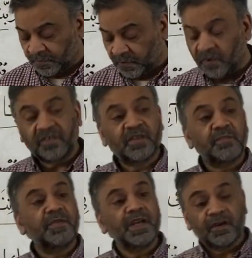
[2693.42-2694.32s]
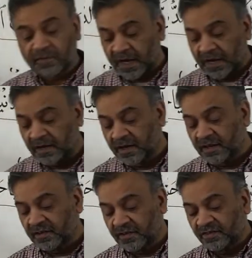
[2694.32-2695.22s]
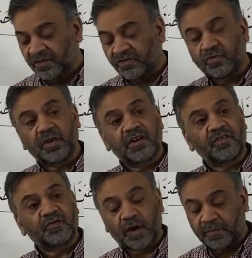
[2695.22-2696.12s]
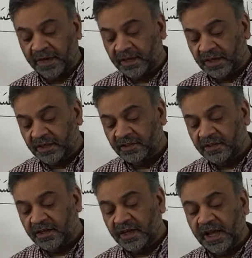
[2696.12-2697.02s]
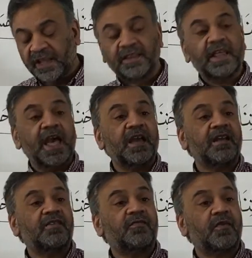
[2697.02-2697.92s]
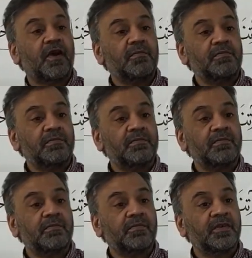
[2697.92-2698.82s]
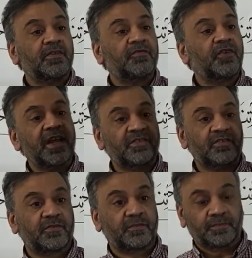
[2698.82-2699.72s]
What is the meaning of that? This student is from England and that is from France.